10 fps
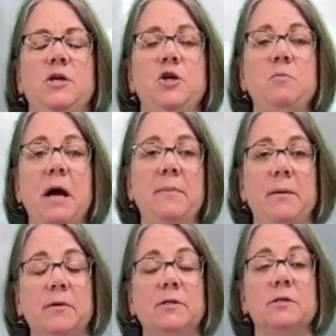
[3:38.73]
you might be
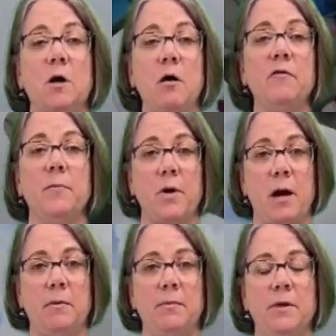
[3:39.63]
able to solve the
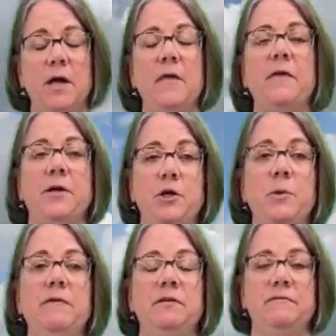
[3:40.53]
problem that you
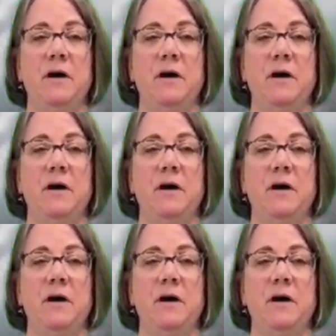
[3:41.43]
have